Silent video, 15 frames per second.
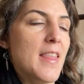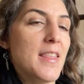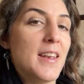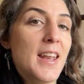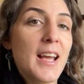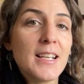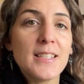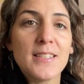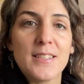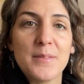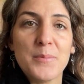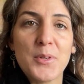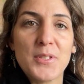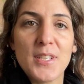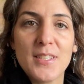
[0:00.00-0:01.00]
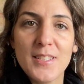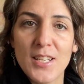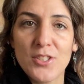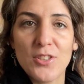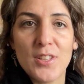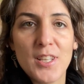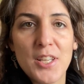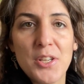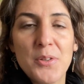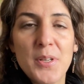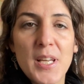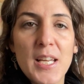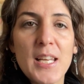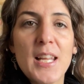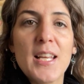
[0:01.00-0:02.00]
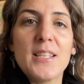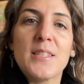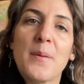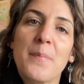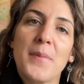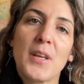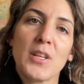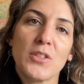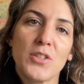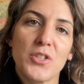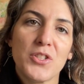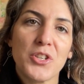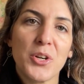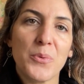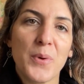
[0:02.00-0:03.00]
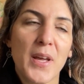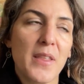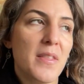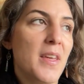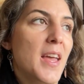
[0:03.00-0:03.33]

the next most essential thing you need is something to stir with.